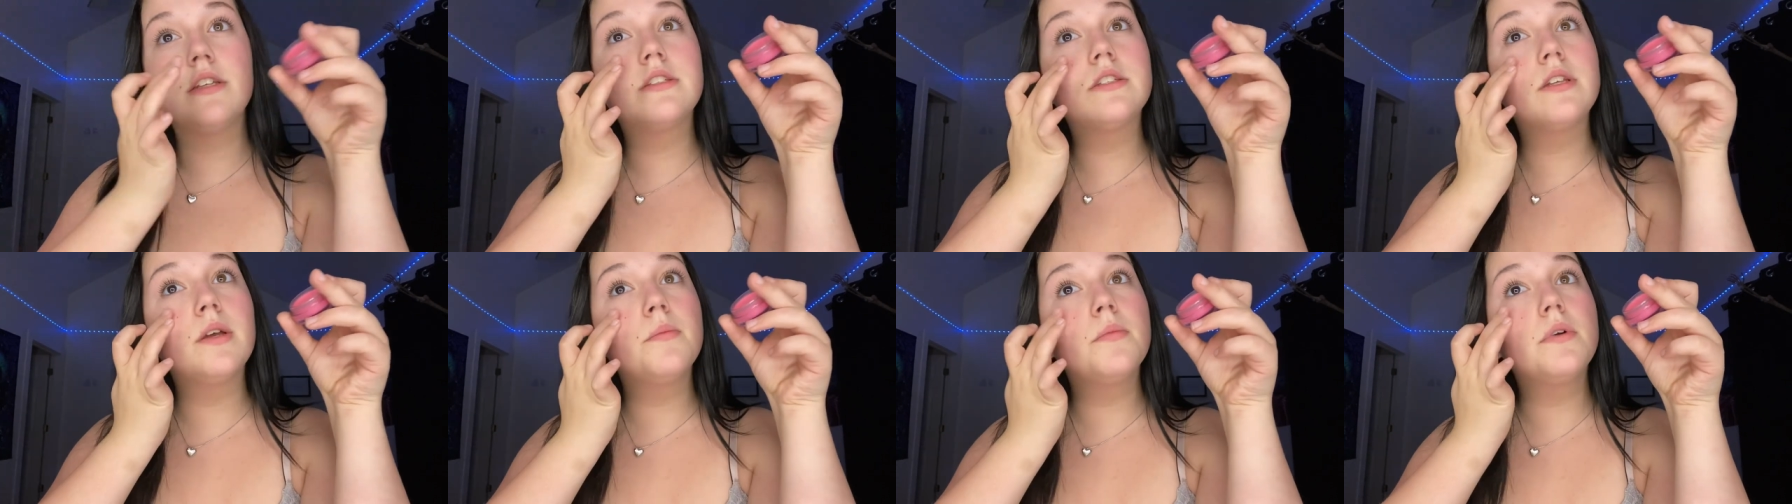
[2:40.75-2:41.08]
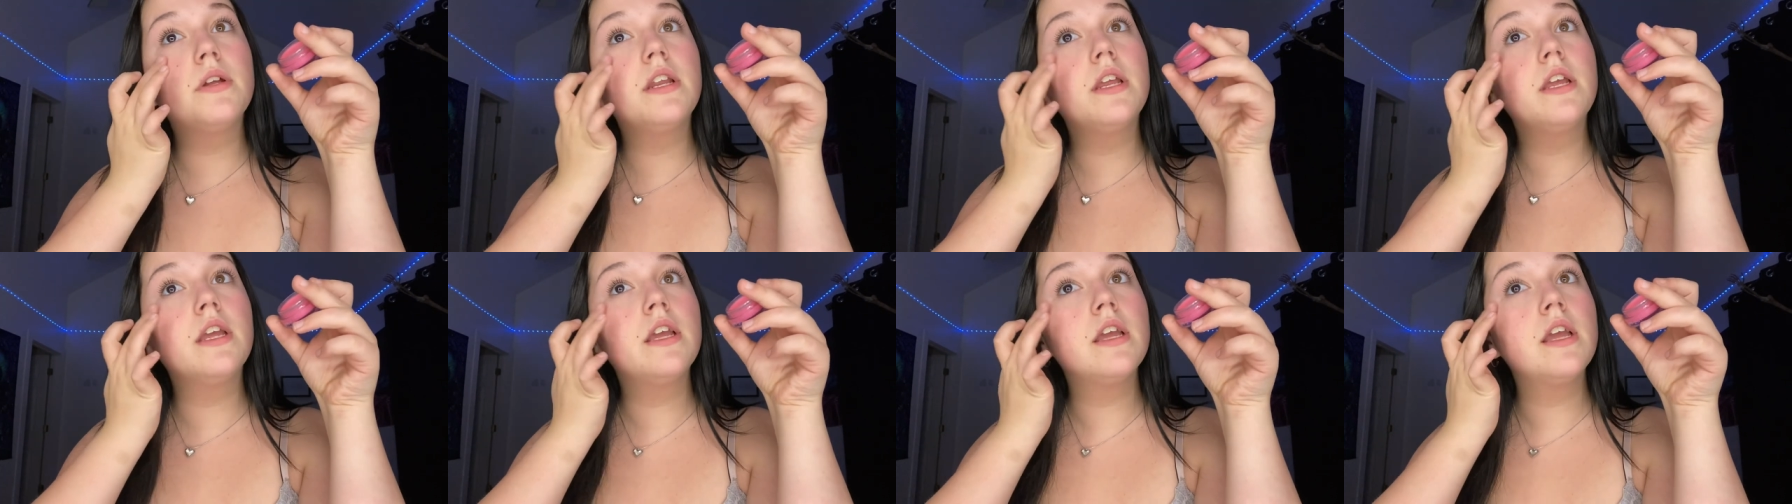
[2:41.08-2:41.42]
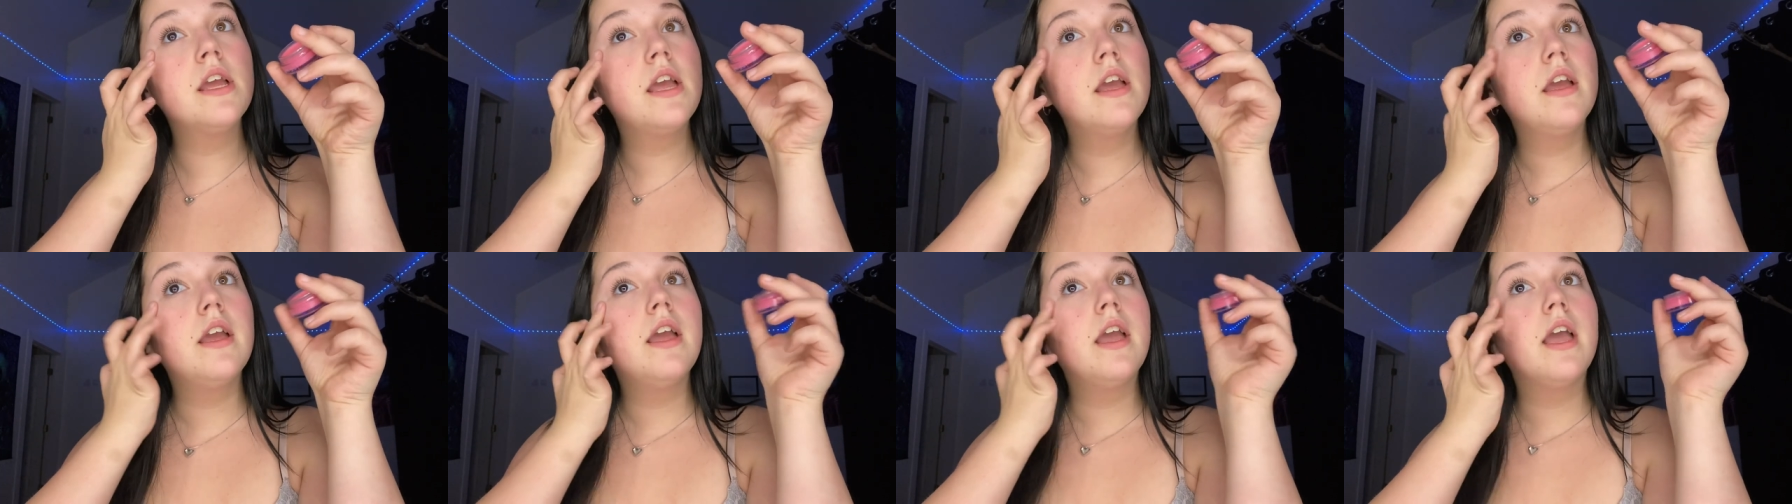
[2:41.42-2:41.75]

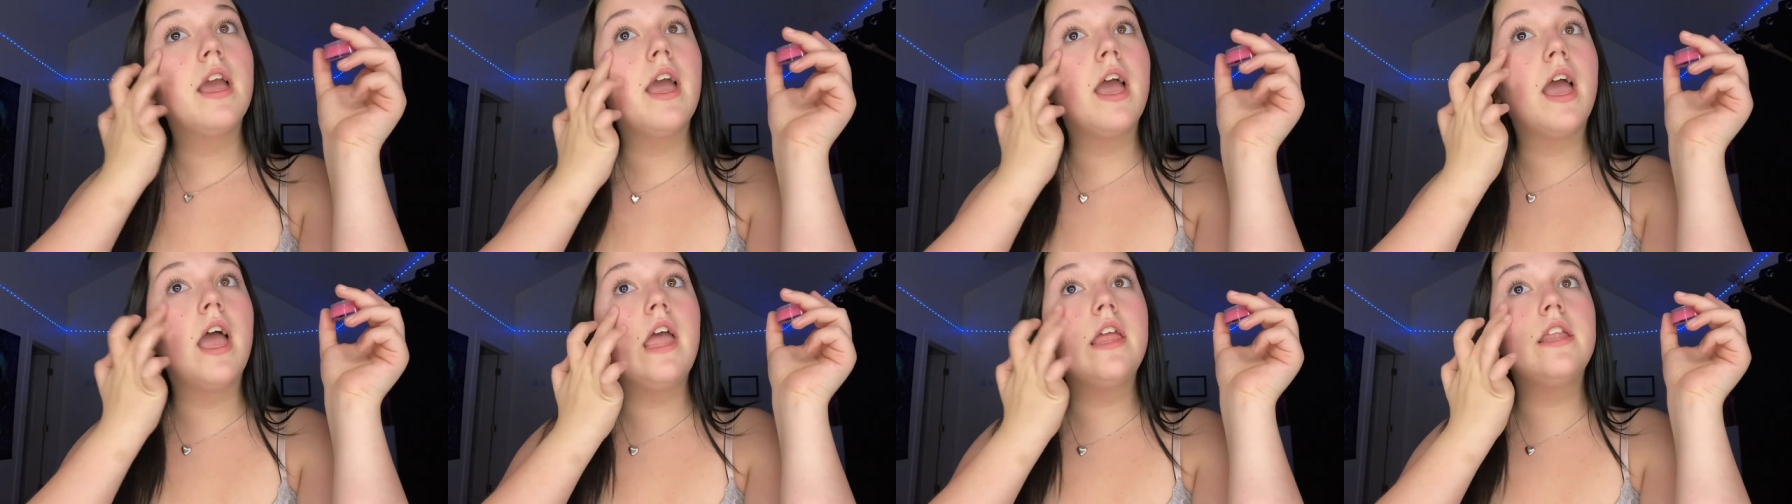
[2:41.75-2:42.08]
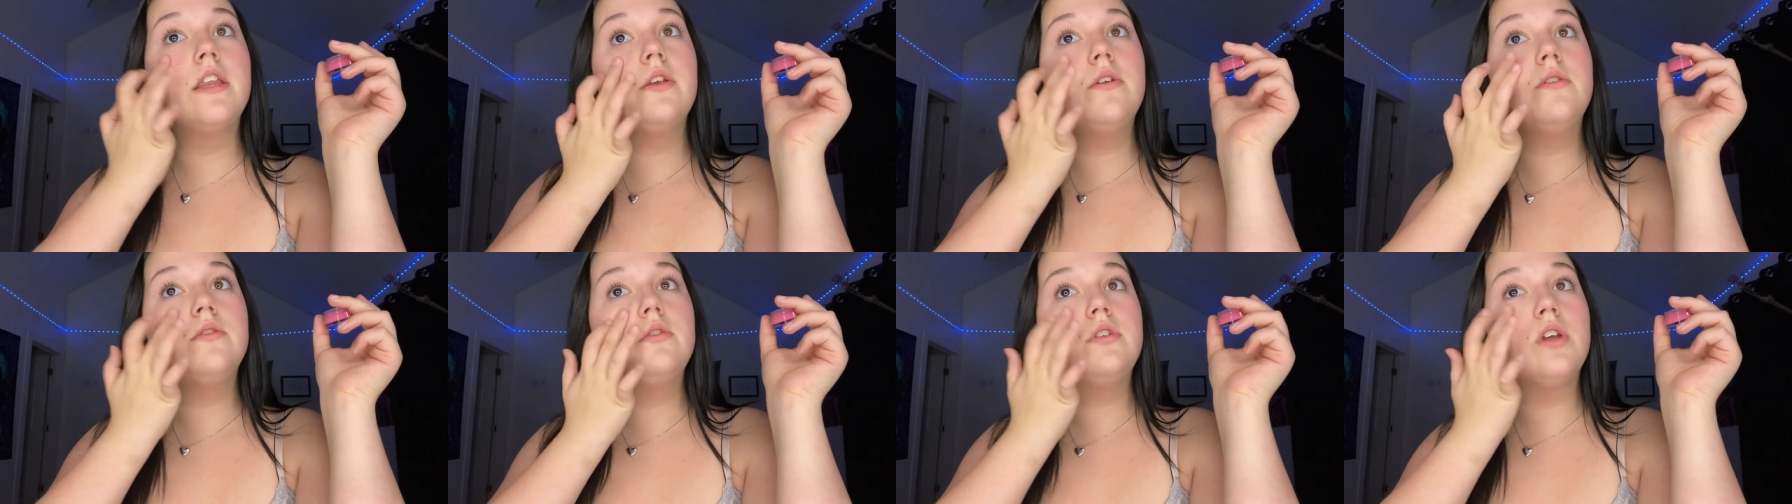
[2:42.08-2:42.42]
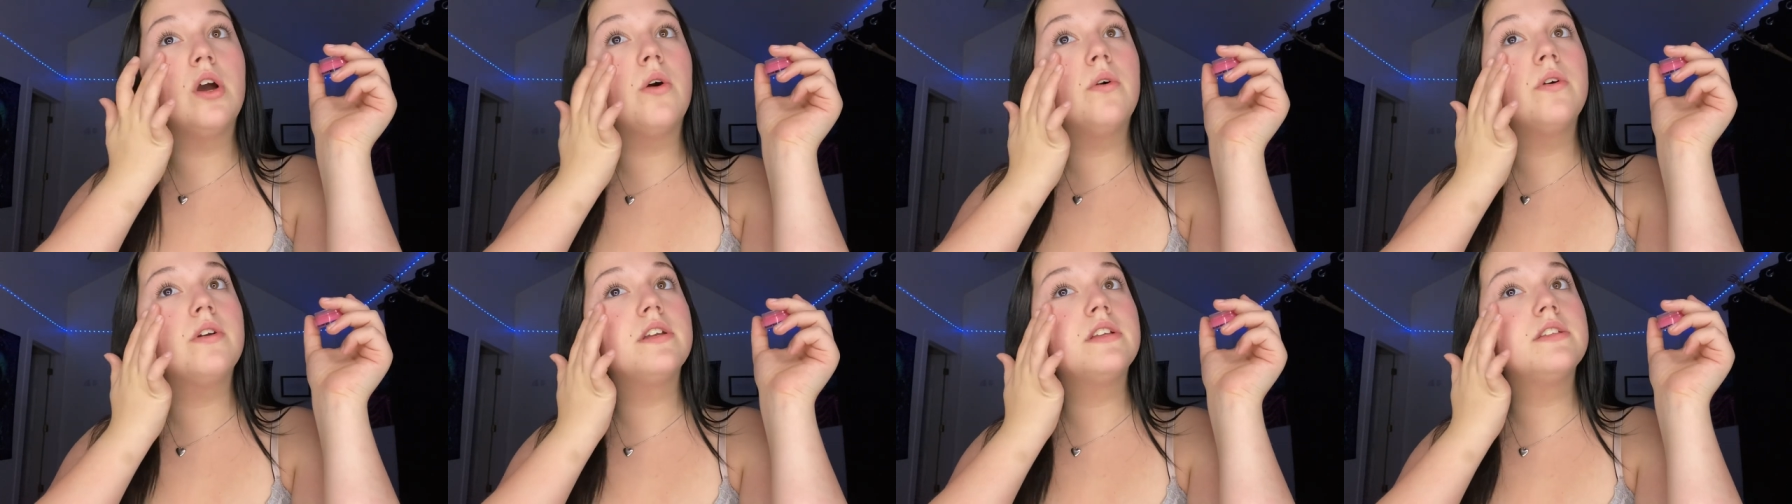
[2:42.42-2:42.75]
somebody and you
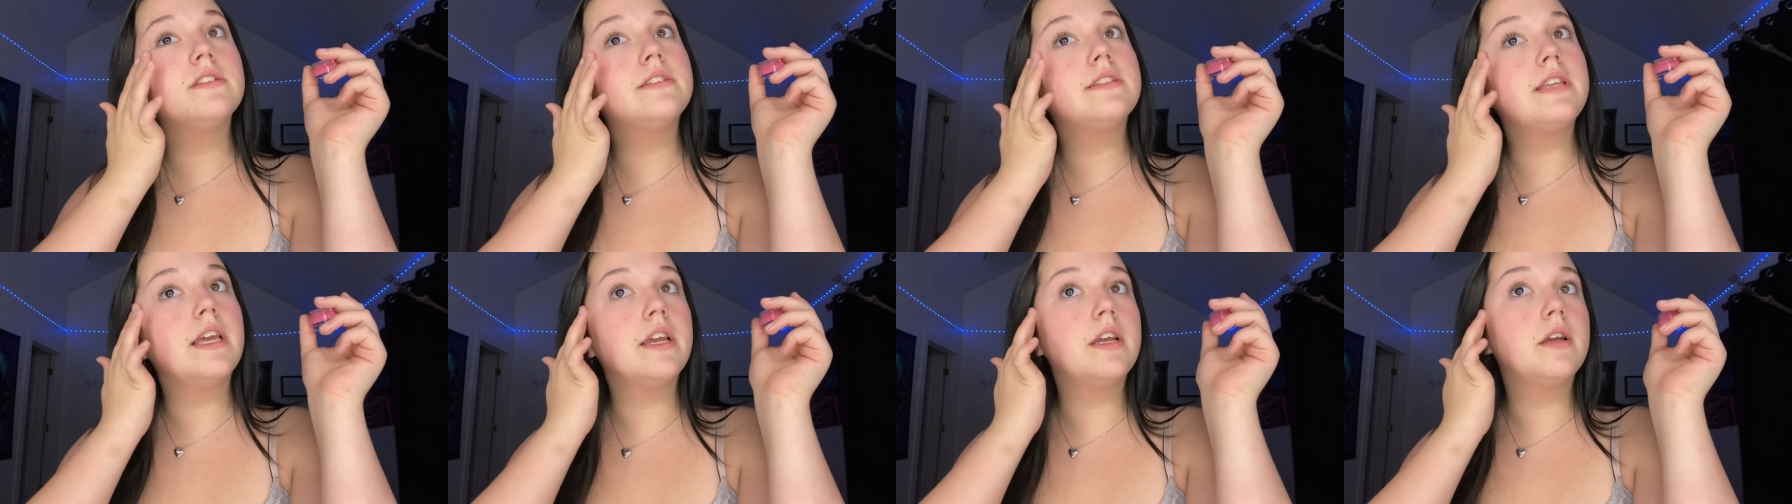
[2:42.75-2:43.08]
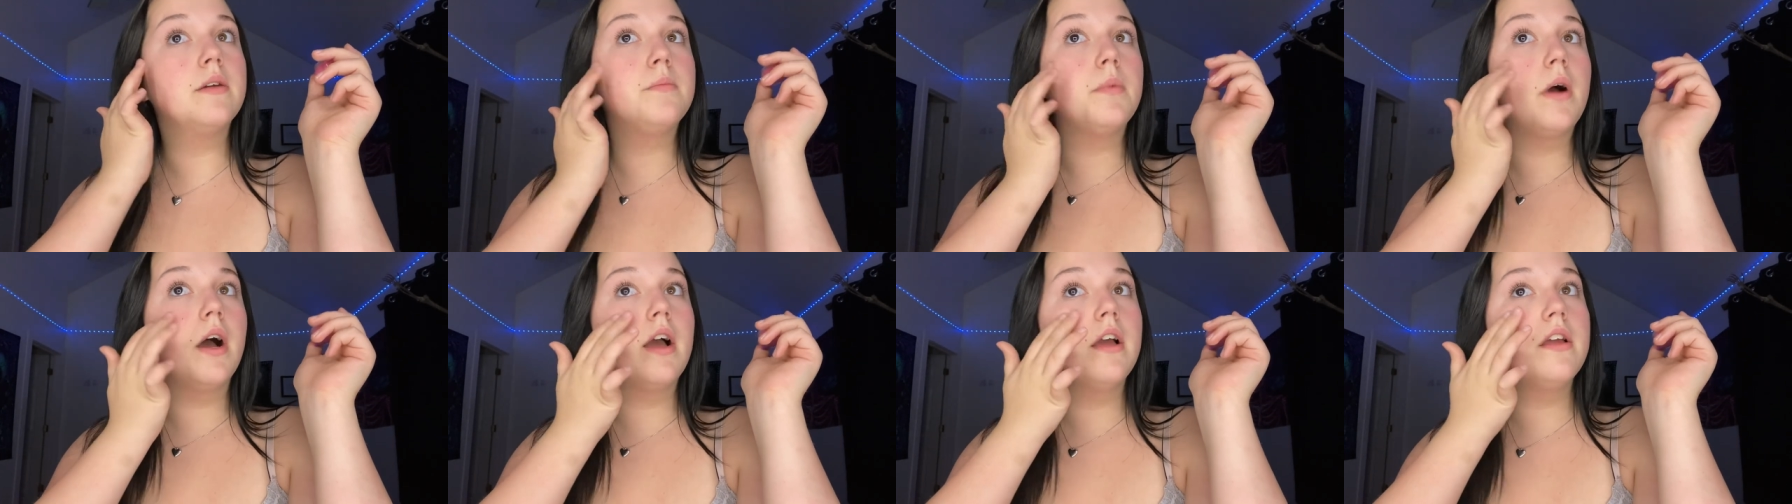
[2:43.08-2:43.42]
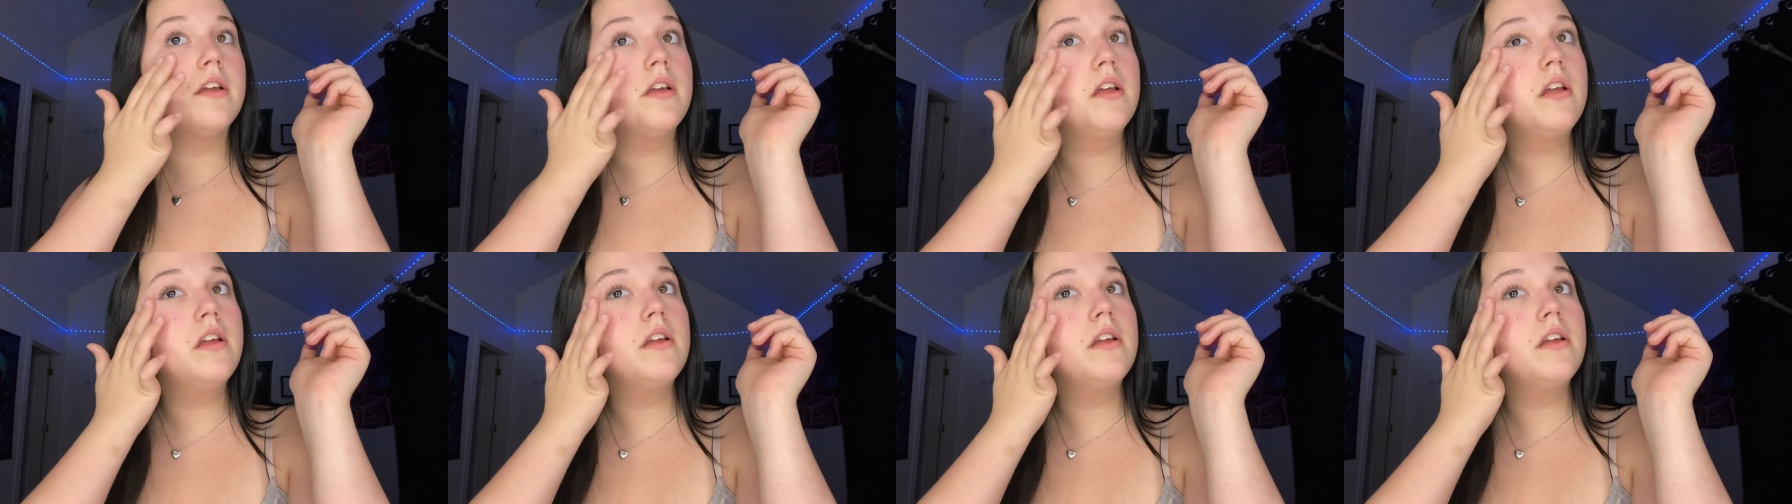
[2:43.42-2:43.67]
don't say goodbye.